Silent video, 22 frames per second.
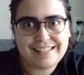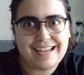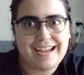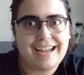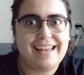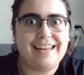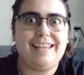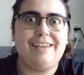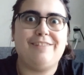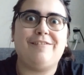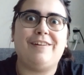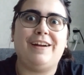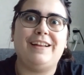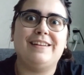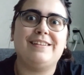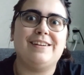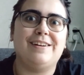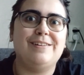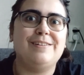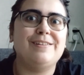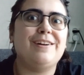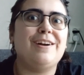And if I
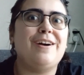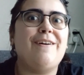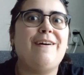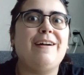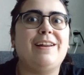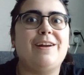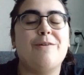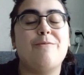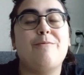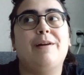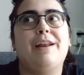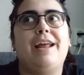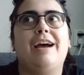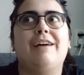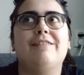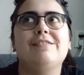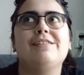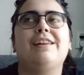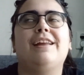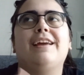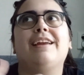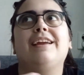don't go, I don't want to have
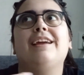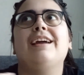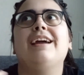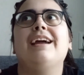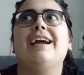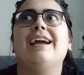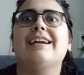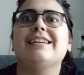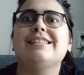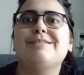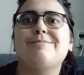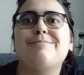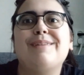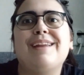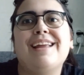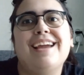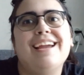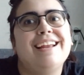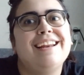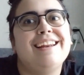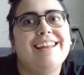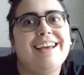to like
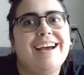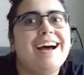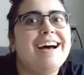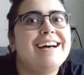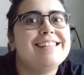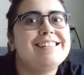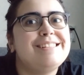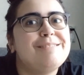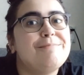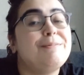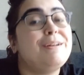explain that.